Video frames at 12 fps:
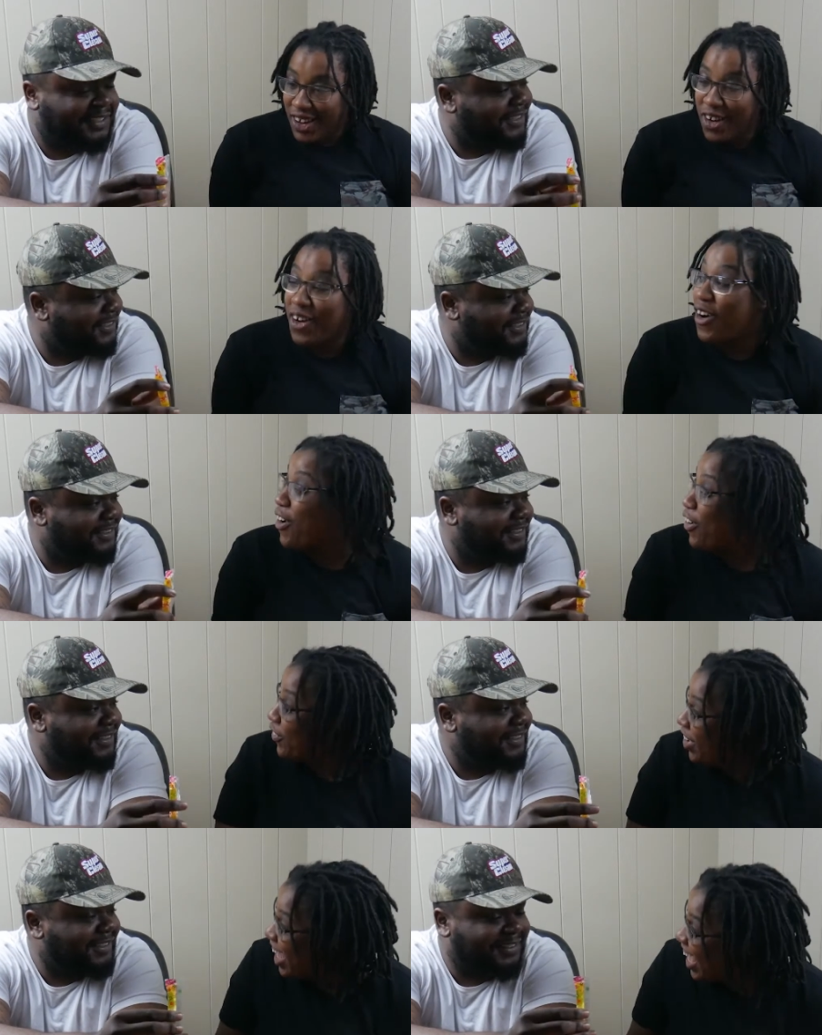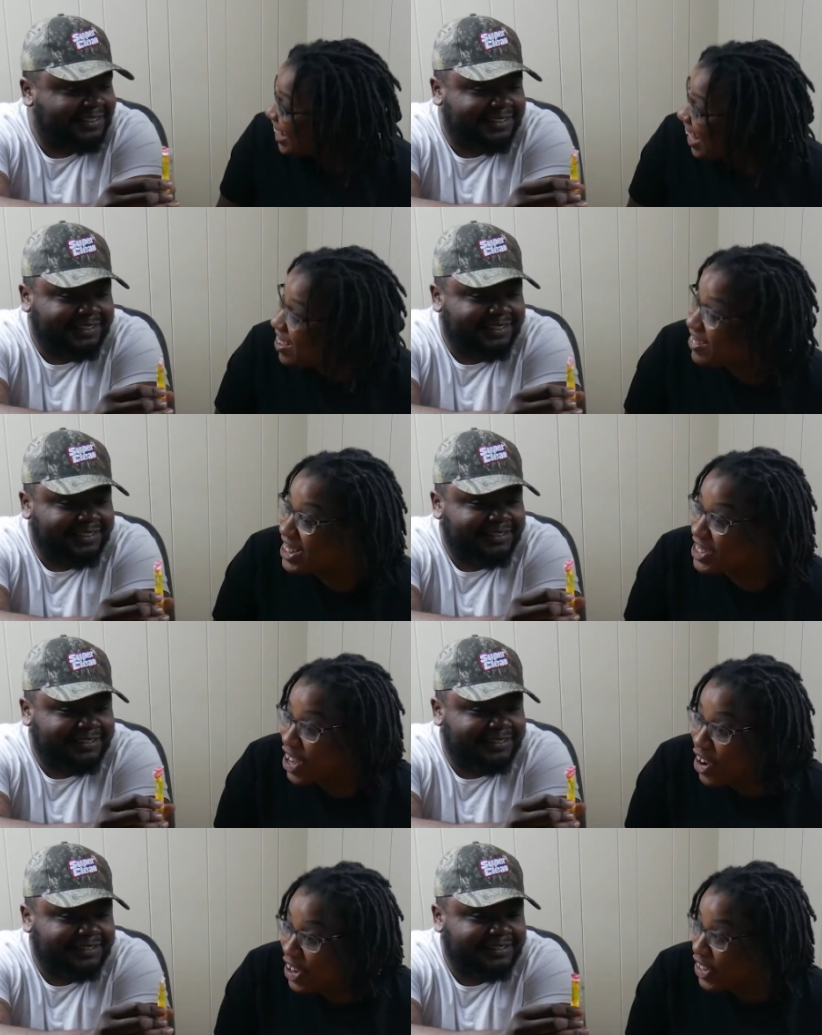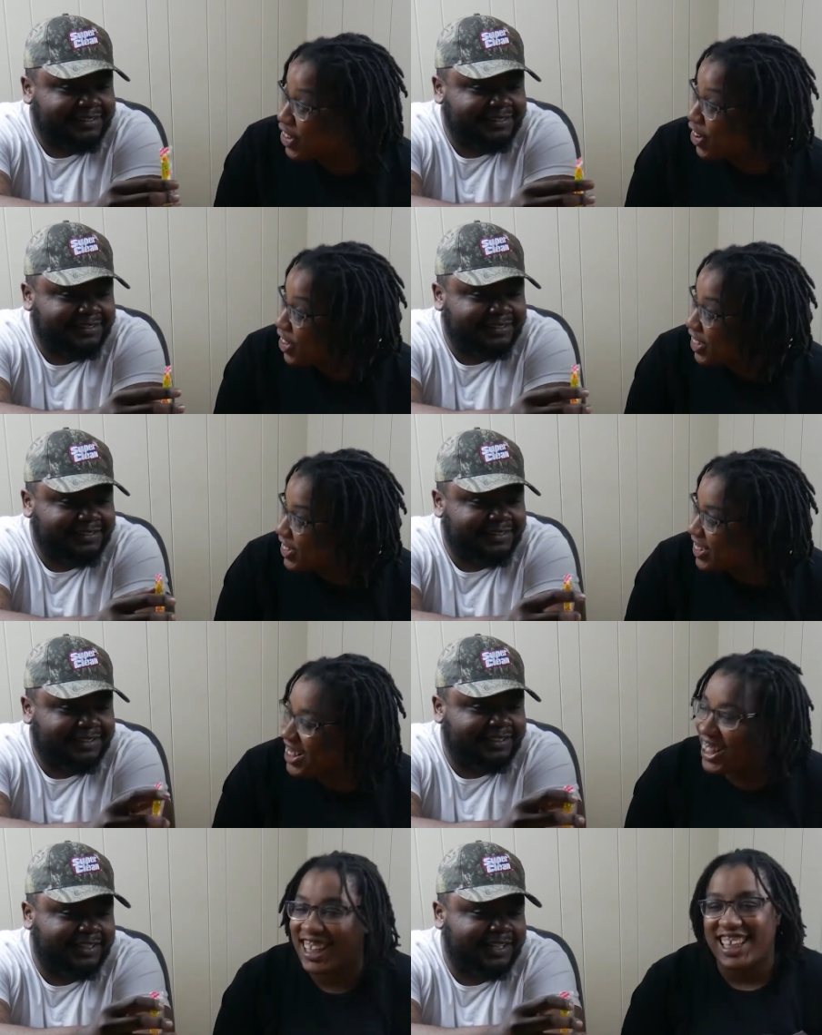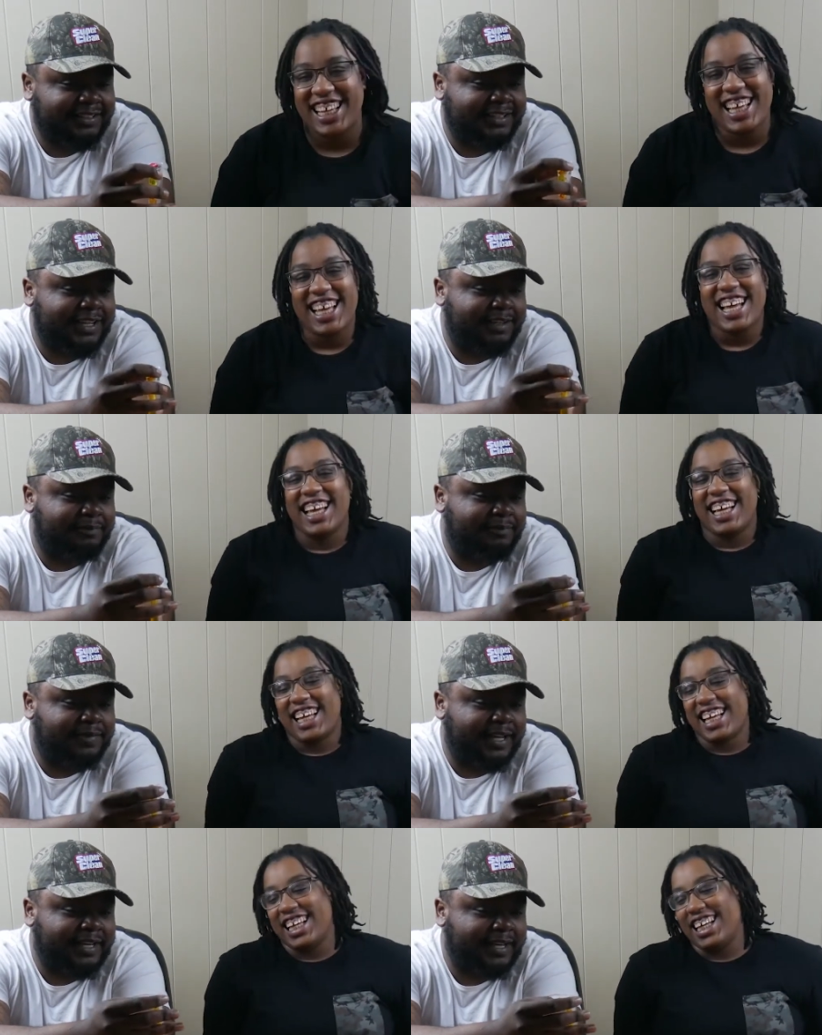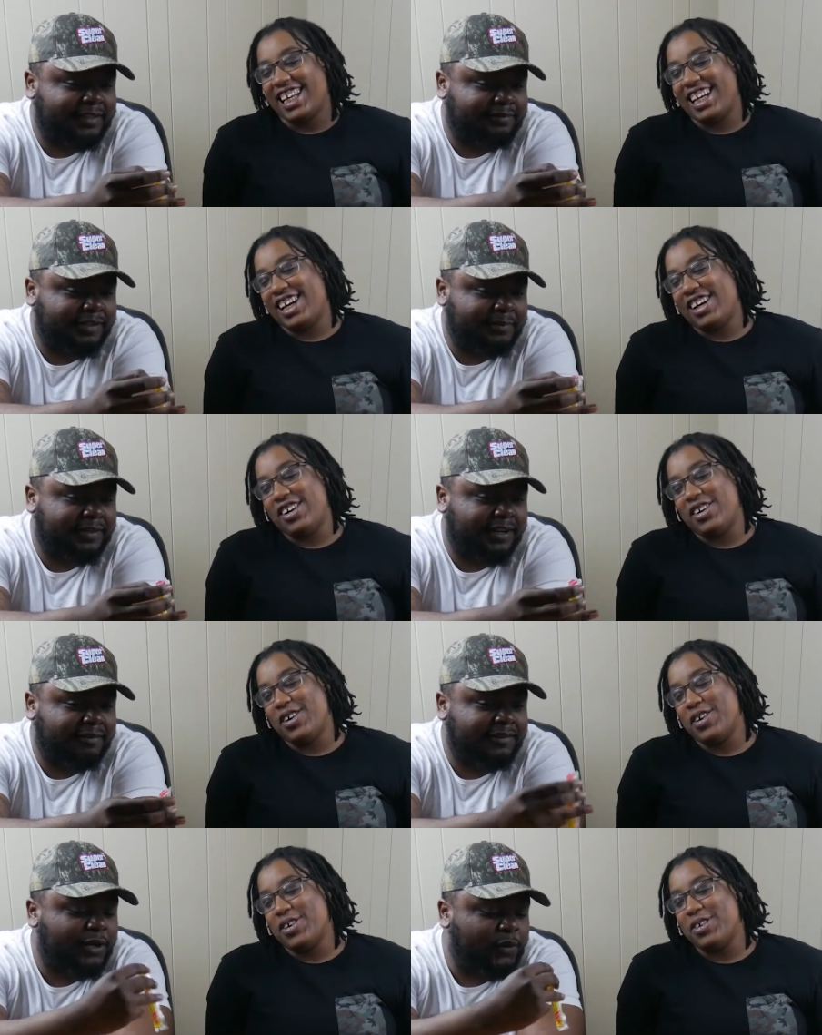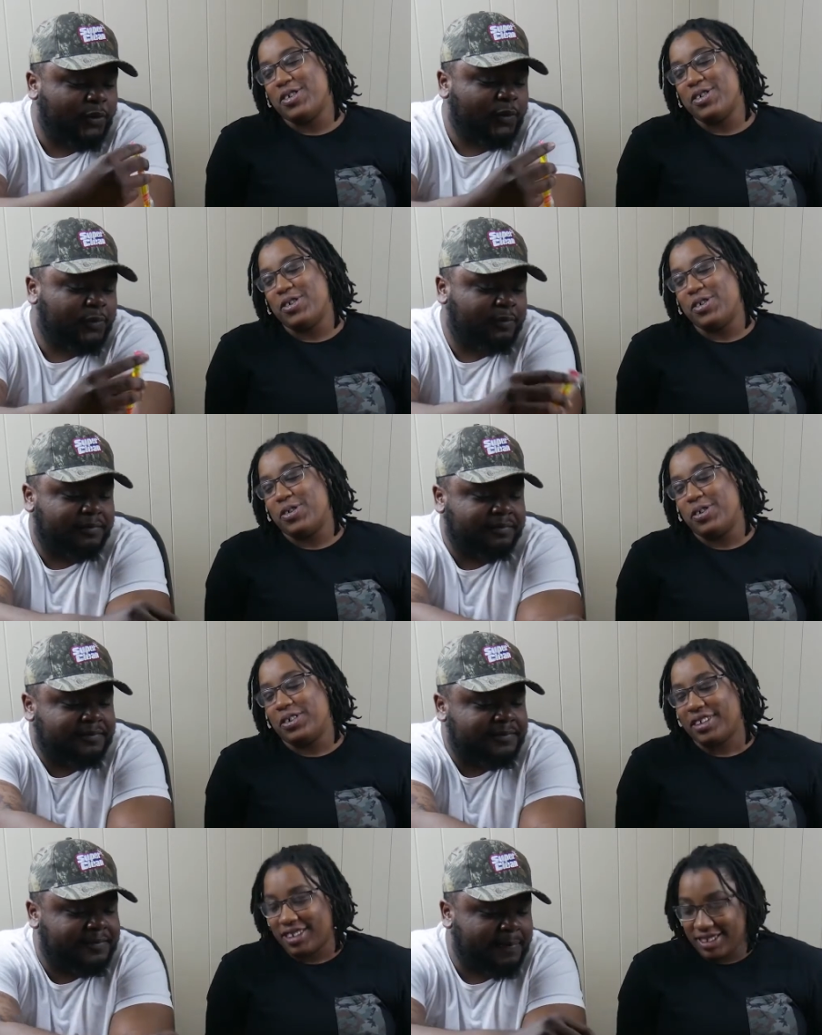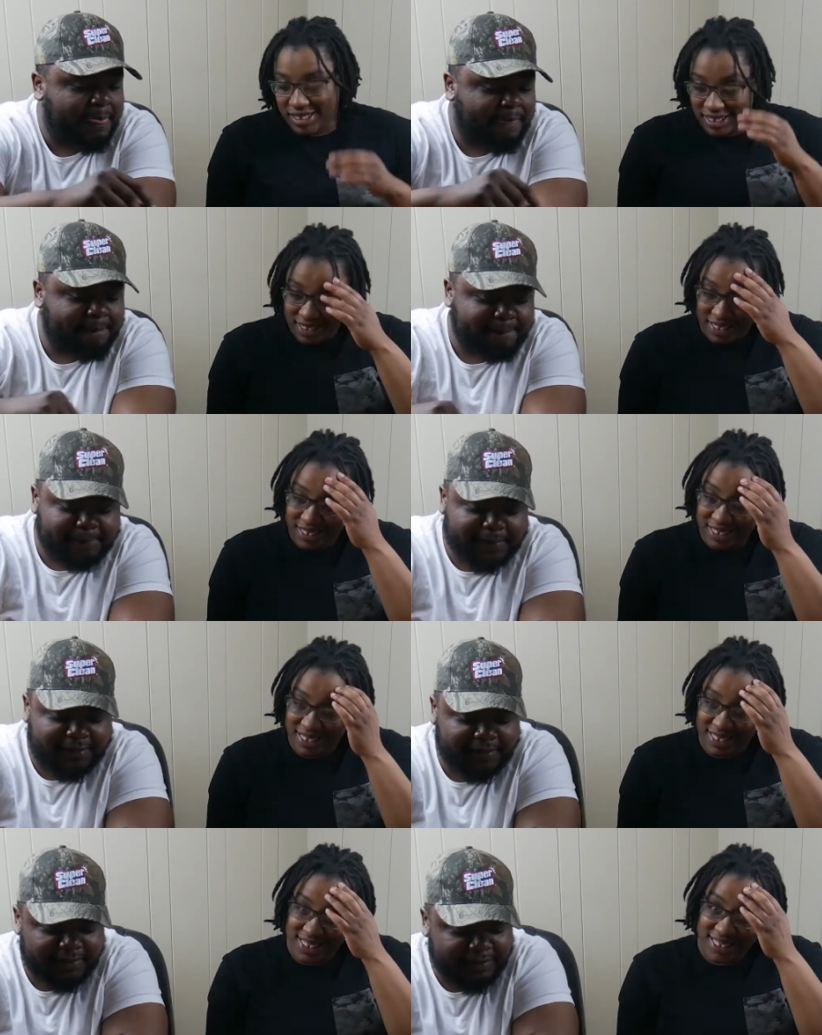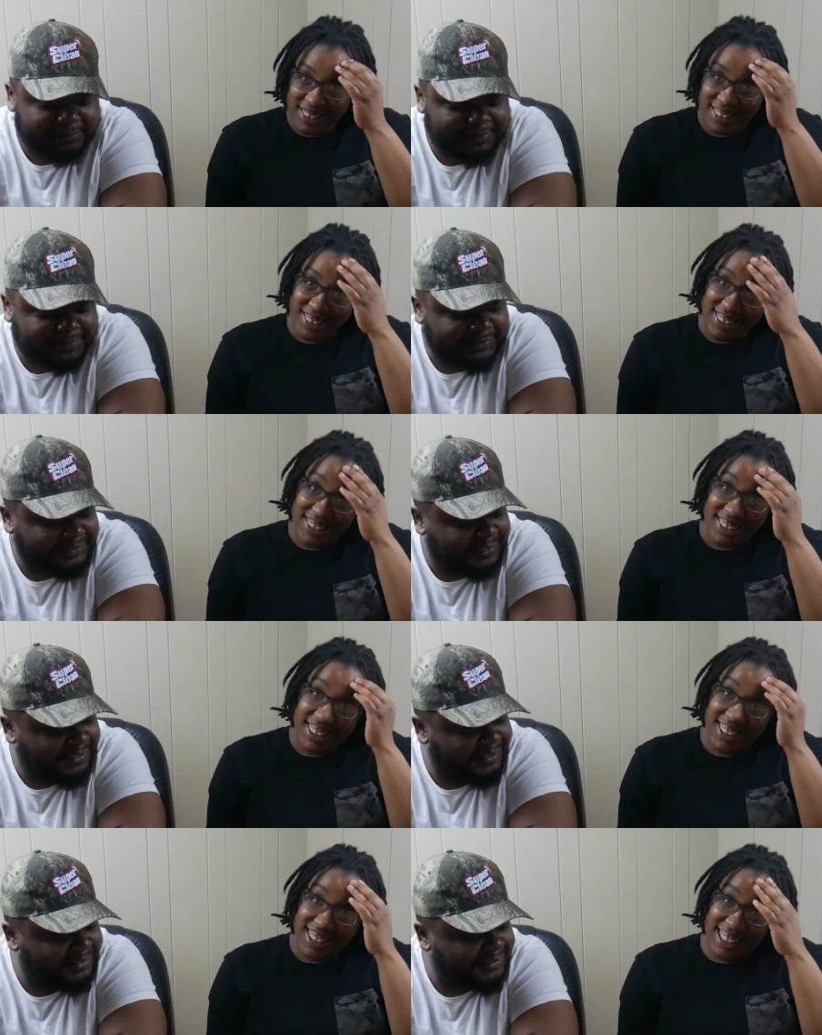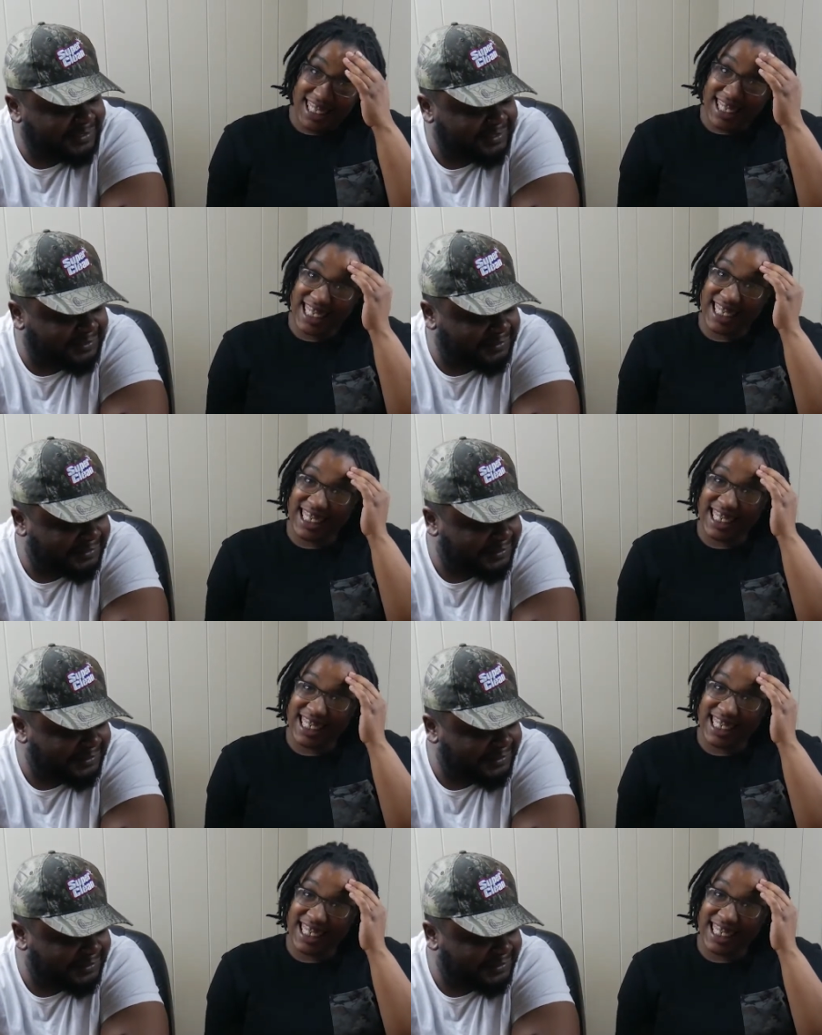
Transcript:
Speaker 1: Why they been choking on it?
Speaker 2: And they, they like they rip it oh. off. Oh. All right, but all right, so.